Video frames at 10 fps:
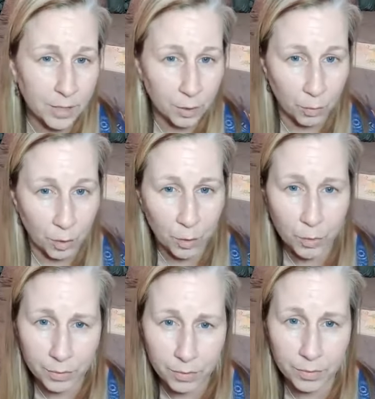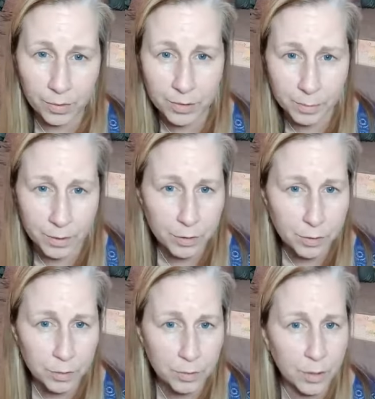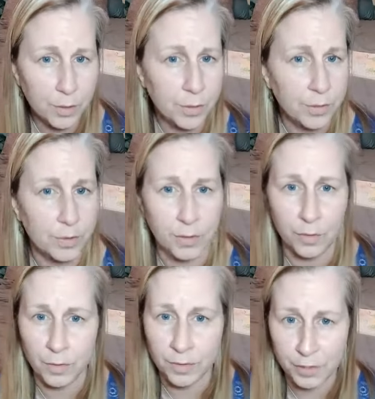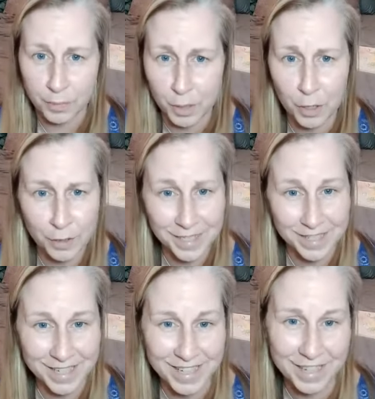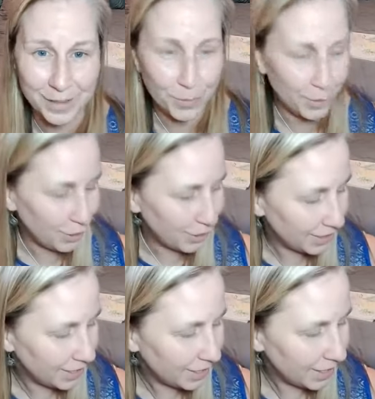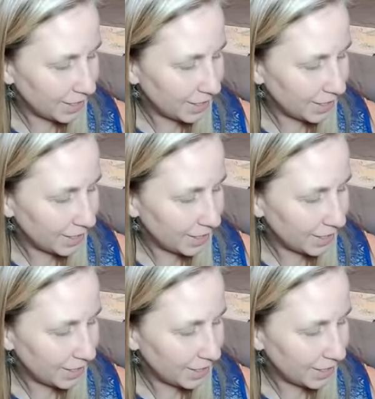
growth, our spiritual growth, our growth as a person in the world.